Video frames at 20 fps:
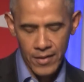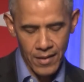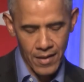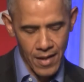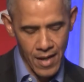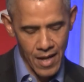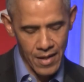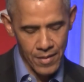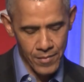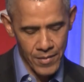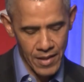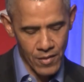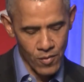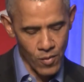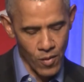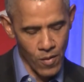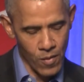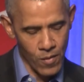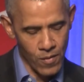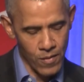economy
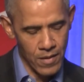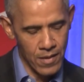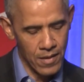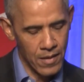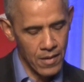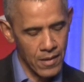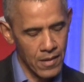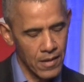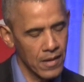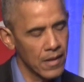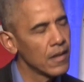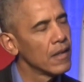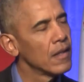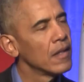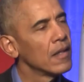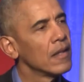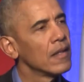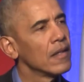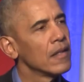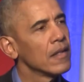grow
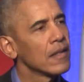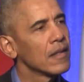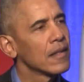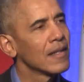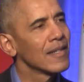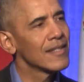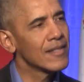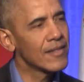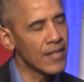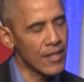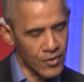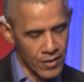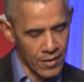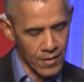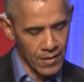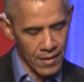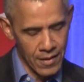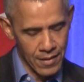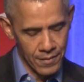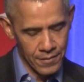
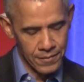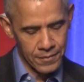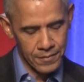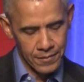consistently.